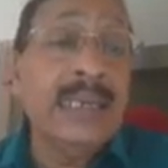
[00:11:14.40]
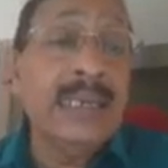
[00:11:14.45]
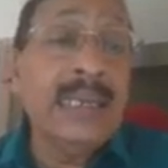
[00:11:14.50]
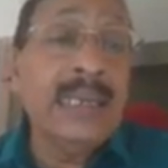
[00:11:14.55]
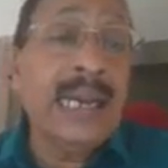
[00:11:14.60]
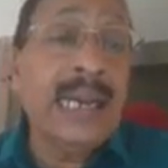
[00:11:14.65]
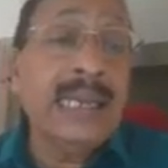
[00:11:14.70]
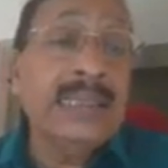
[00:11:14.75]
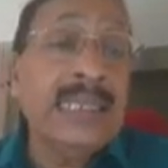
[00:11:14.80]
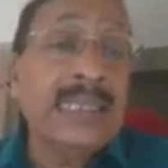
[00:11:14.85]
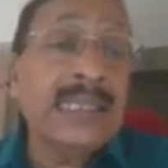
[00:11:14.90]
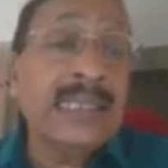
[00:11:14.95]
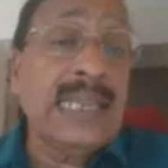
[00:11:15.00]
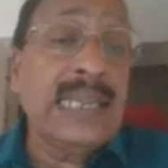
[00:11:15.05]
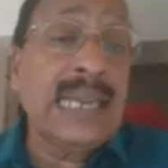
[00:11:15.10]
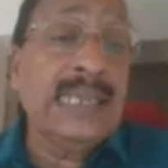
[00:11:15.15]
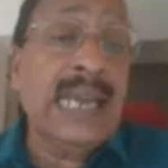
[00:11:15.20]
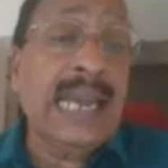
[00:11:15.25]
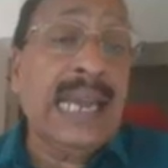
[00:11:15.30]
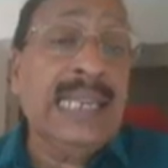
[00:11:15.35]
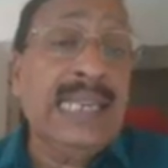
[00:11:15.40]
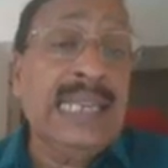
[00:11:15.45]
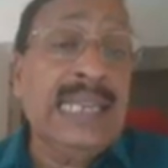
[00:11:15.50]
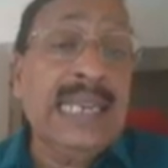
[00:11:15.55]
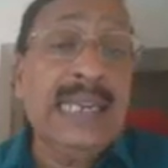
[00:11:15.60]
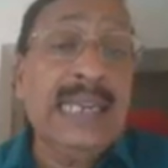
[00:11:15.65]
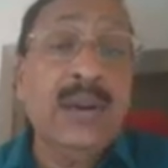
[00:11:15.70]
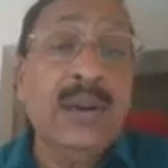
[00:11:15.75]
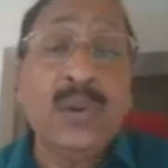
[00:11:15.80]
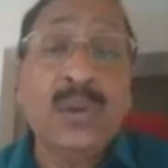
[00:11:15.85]
this line
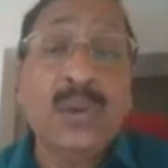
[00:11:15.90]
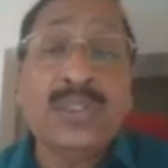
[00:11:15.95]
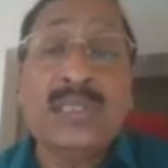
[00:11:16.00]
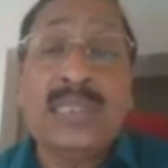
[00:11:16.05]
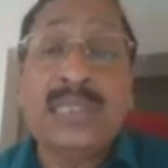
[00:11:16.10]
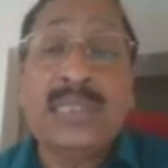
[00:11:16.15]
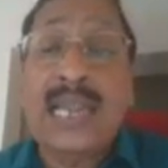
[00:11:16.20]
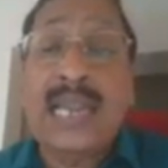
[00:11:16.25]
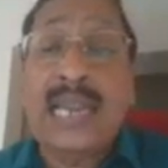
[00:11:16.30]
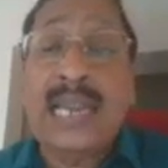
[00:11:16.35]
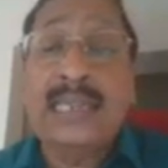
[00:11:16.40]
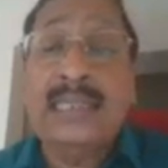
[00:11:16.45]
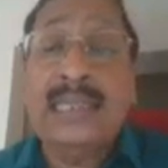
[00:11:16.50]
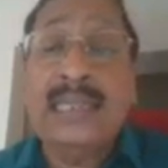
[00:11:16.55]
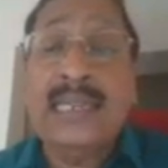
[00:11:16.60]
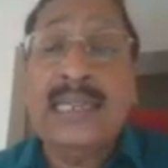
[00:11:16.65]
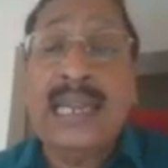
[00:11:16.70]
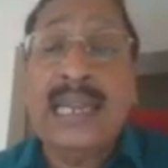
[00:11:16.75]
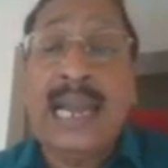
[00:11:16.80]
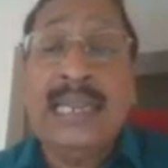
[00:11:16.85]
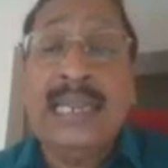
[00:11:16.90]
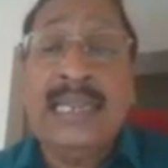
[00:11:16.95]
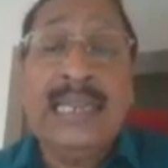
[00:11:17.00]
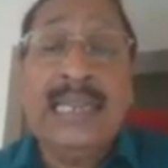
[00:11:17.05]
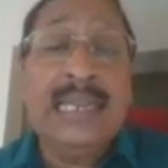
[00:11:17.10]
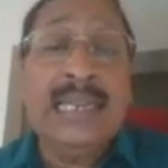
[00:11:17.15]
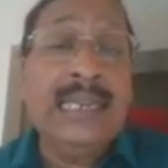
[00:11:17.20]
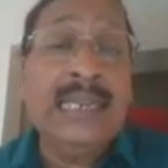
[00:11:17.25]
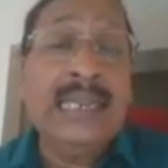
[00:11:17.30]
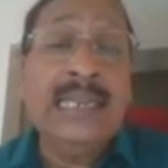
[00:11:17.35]
IA, of course, this line current
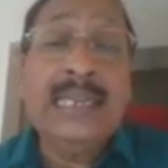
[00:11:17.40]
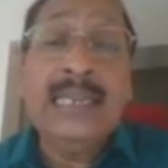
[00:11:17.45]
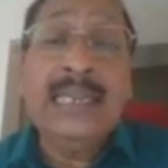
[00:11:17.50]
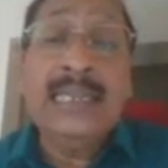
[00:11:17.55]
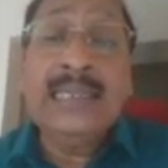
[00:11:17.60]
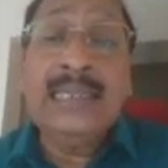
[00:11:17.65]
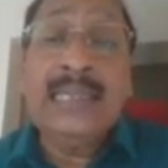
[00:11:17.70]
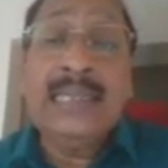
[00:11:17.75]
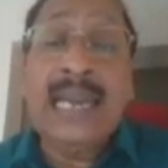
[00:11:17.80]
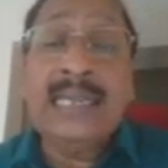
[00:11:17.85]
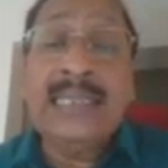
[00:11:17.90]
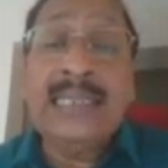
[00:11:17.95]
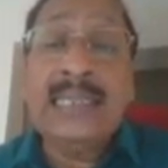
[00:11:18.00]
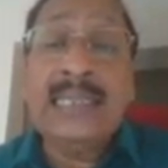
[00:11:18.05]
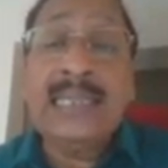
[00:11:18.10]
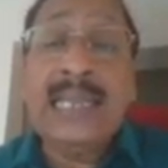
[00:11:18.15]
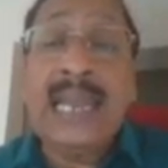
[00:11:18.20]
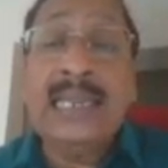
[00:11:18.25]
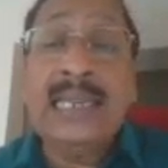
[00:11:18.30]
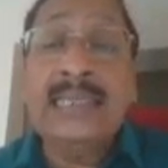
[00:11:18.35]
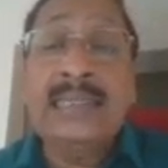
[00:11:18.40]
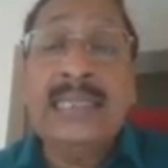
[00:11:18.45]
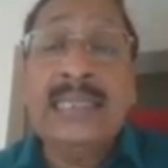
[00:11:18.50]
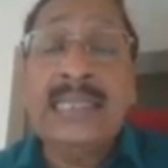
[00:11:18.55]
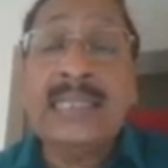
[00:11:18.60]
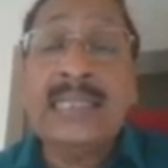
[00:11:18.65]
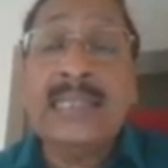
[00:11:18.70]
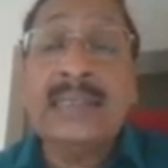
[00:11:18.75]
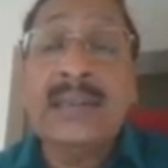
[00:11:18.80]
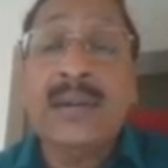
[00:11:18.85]
IA, that is, and
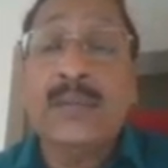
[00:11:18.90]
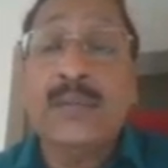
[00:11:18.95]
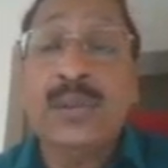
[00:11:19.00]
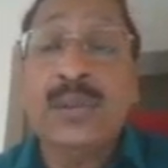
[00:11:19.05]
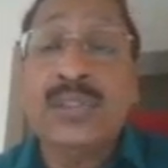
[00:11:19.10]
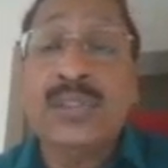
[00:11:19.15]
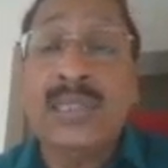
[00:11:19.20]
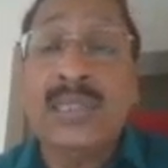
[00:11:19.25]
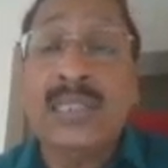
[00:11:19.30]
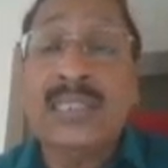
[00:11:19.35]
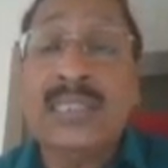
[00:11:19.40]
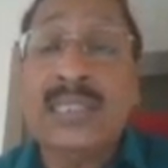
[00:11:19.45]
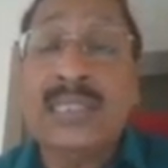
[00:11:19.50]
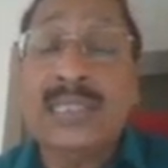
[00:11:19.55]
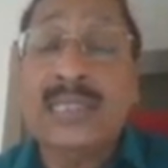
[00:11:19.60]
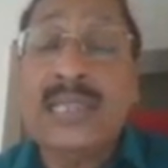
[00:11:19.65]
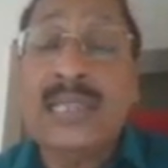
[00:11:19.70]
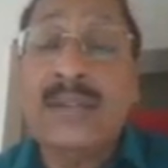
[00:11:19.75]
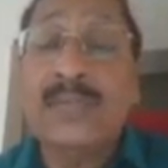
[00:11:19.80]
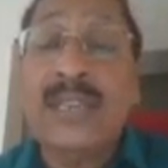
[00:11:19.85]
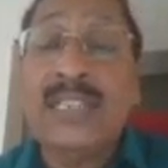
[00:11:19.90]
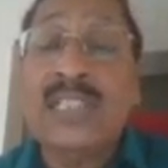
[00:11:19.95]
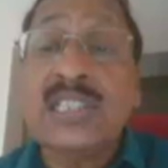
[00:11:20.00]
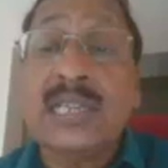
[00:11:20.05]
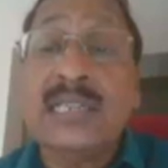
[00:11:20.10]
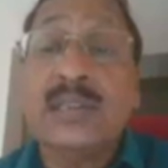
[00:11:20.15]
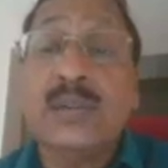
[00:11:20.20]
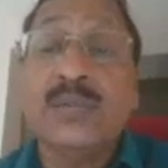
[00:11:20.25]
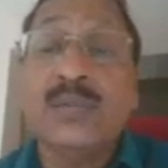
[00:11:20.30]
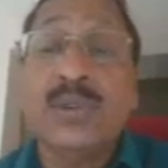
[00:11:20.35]
this, of course, this is the phase
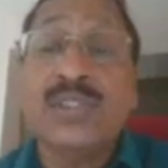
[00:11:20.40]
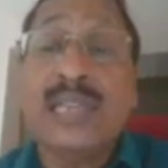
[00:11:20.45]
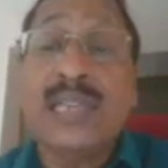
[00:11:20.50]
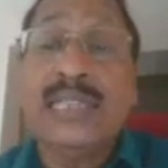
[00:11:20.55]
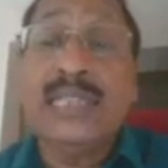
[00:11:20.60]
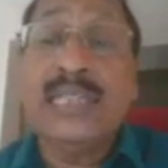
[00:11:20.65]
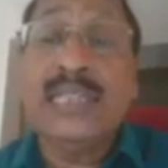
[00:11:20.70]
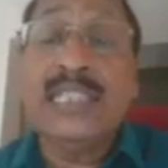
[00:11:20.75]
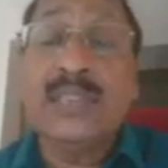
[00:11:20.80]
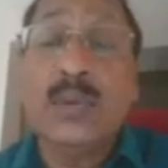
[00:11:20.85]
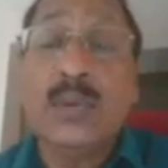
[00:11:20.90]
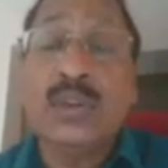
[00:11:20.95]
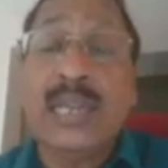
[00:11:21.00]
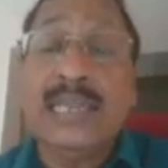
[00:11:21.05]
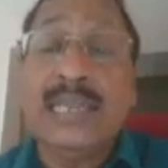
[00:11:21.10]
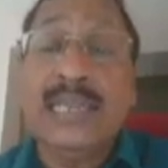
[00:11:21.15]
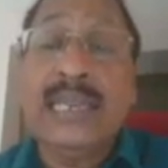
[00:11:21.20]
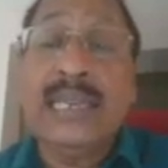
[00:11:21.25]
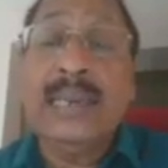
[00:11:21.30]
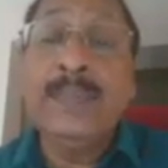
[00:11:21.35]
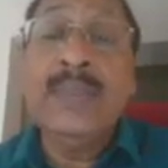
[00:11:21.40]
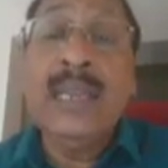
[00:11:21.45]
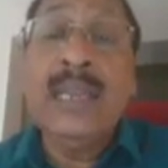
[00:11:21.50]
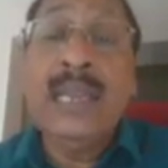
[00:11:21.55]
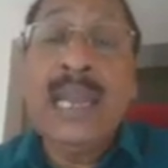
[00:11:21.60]
current, of course, IA, small IA.